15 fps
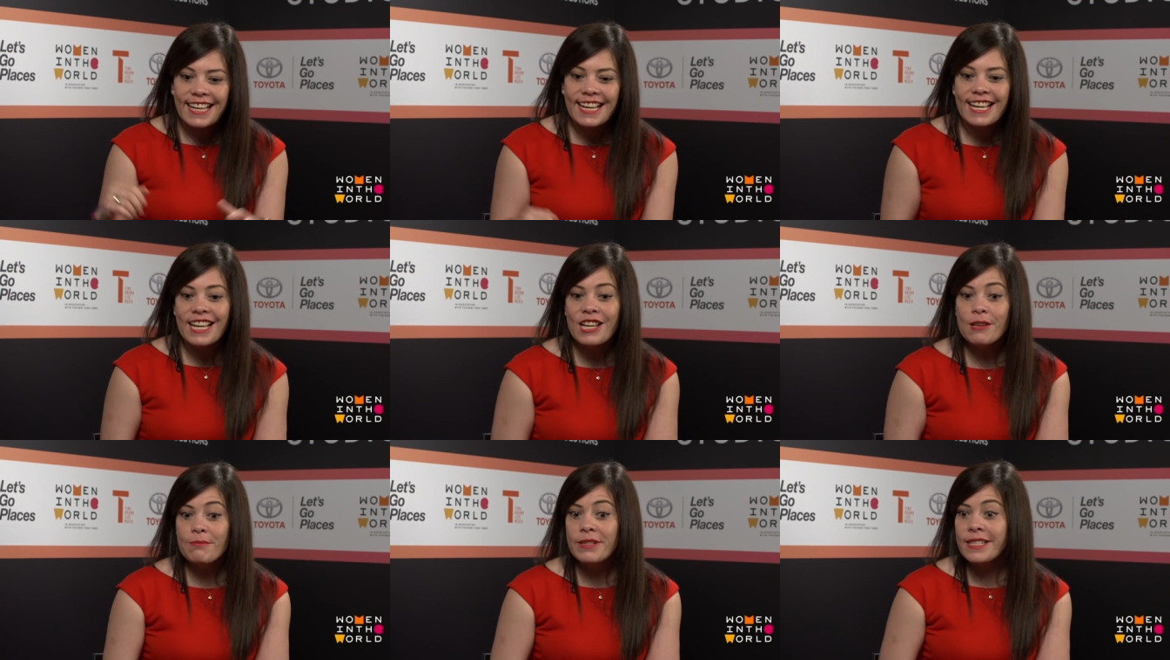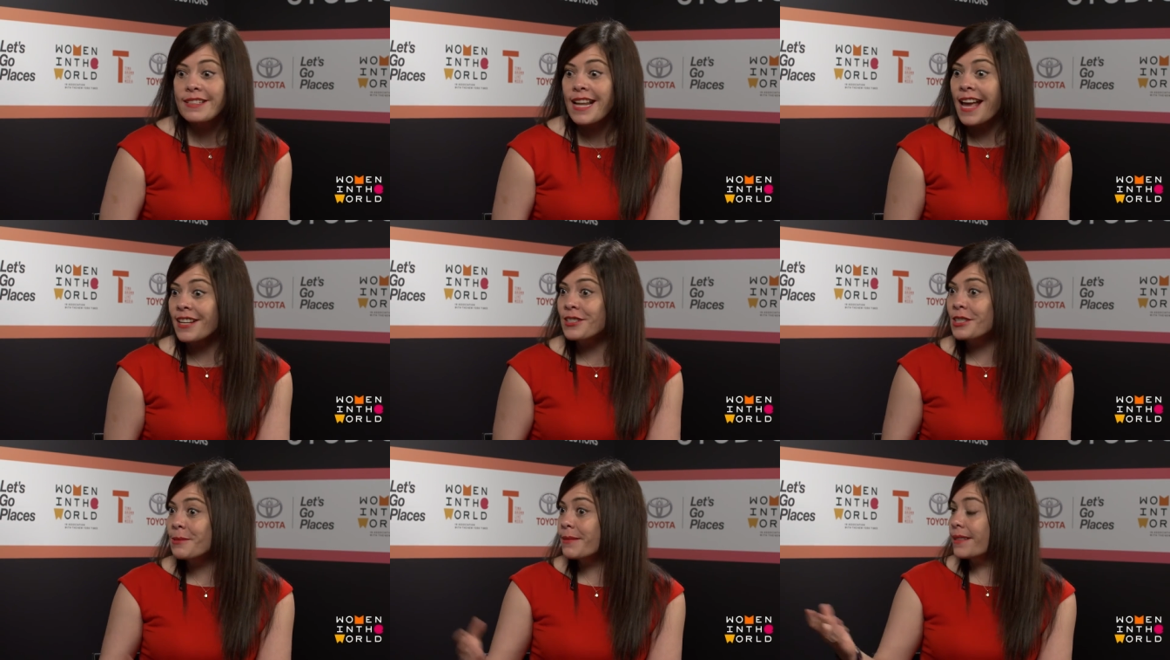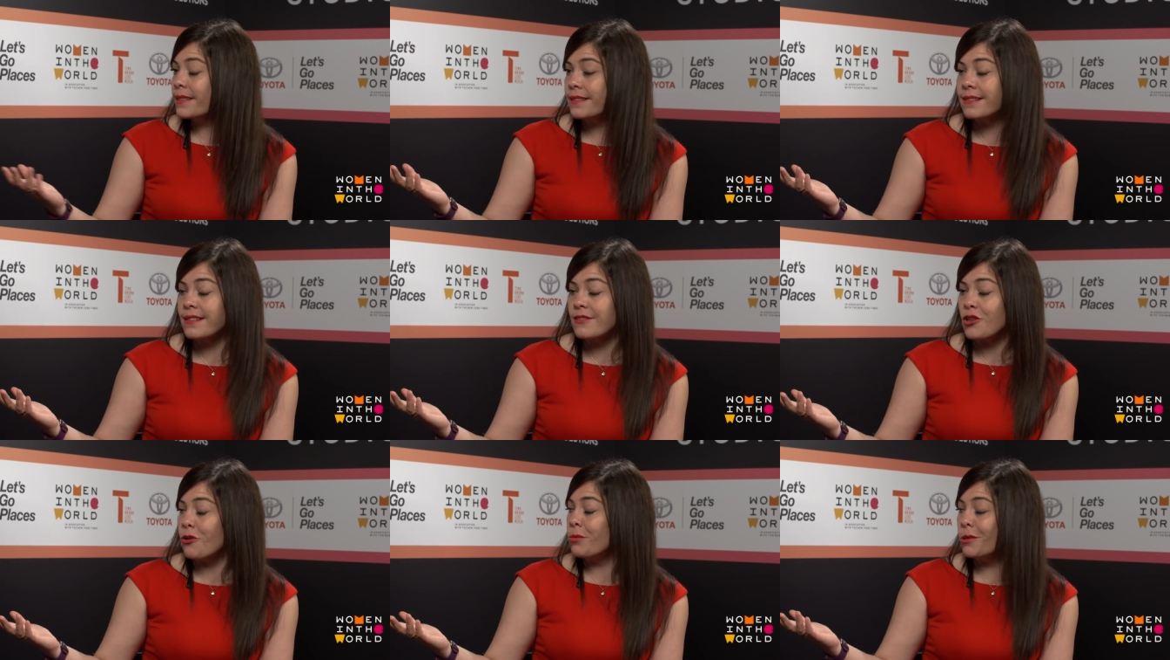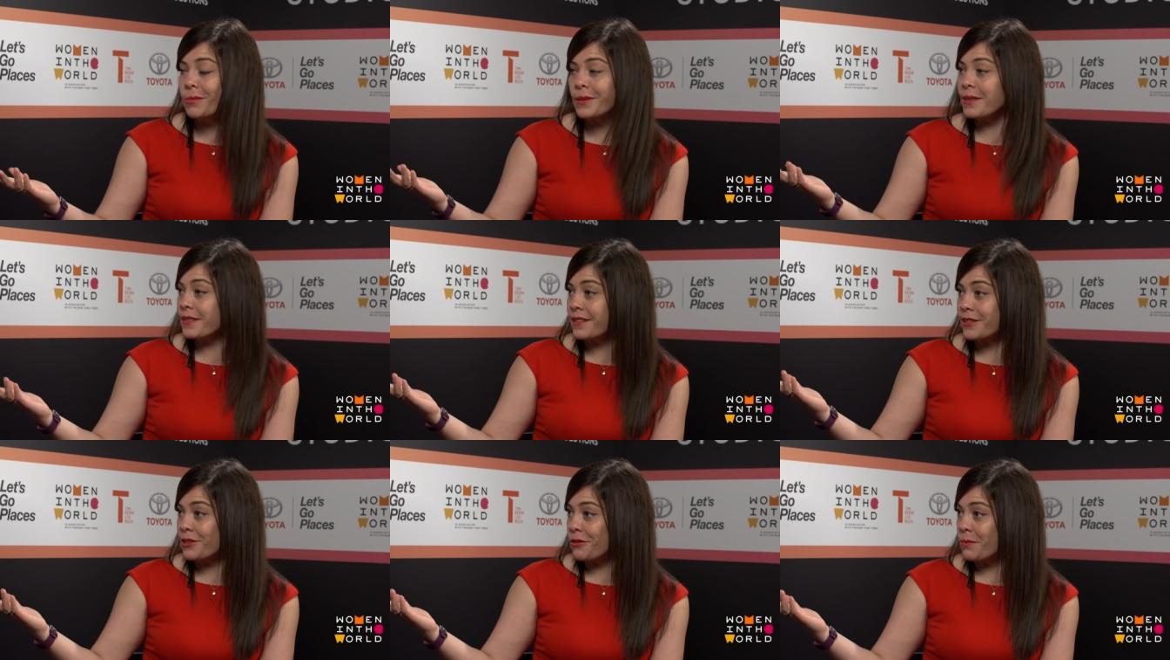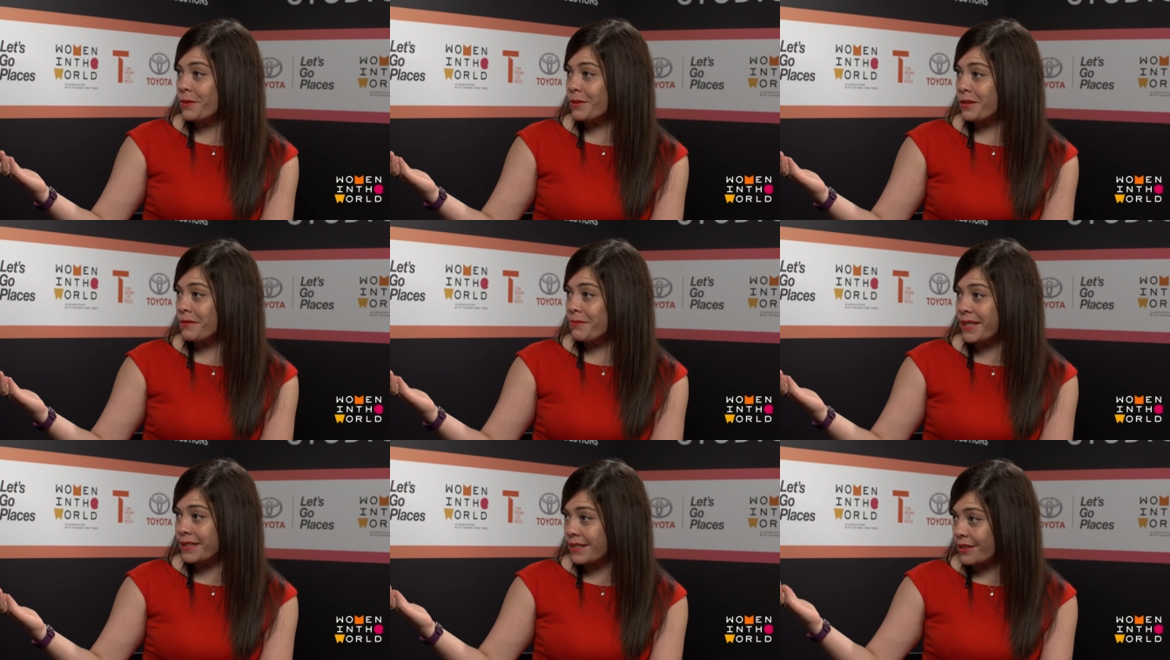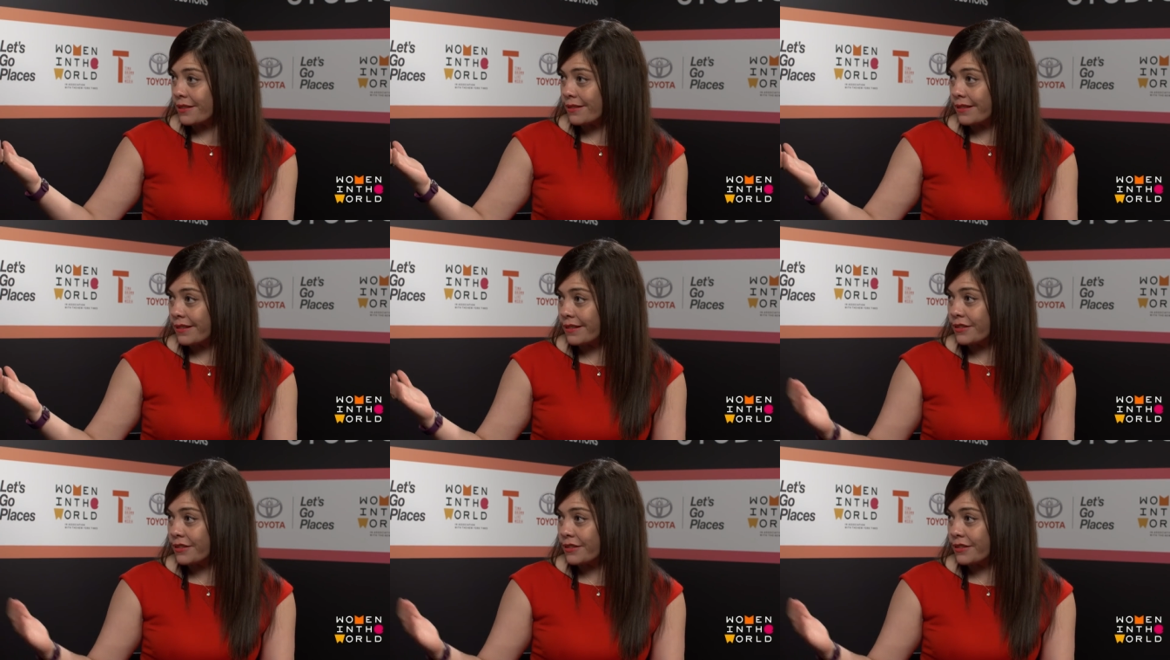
And being an actress, because soap operas are so important in Mexico. Yes.